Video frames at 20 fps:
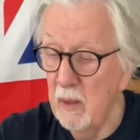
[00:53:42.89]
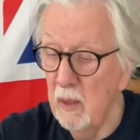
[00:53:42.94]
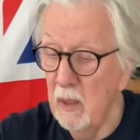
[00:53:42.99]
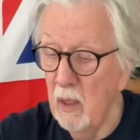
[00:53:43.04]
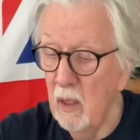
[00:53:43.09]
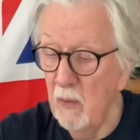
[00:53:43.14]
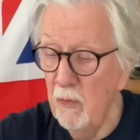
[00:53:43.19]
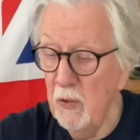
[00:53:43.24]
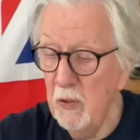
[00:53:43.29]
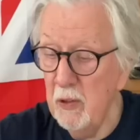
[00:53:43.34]

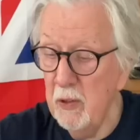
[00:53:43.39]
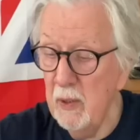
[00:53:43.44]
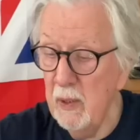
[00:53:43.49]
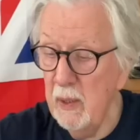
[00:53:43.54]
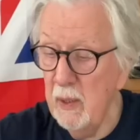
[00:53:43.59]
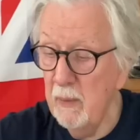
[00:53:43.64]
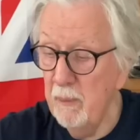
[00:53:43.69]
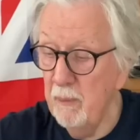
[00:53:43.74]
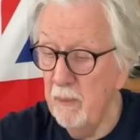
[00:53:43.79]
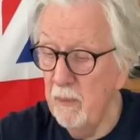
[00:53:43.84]

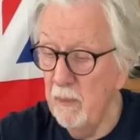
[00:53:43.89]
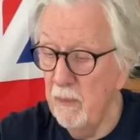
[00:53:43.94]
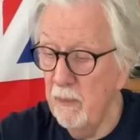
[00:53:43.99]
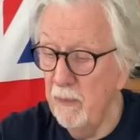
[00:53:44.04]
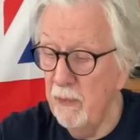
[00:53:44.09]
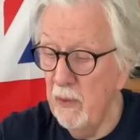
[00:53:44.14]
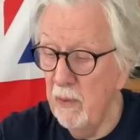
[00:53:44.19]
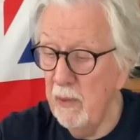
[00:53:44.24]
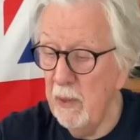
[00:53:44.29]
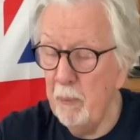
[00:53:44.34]
Obviously
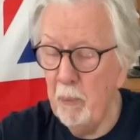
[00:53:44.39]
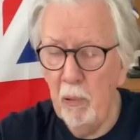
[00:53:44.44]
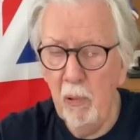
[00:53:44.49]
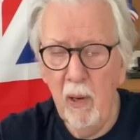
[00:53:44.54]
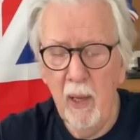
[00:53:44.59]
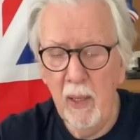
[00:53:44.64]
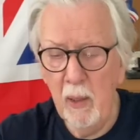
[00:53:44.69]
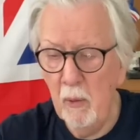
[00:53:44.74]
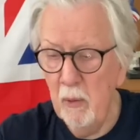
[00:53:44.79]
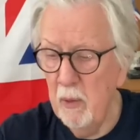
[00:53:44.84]
very
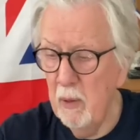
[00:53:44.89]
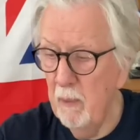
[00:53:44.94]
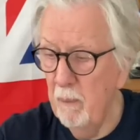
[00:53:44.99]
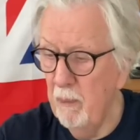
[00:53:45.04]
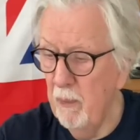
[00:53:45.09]
proud,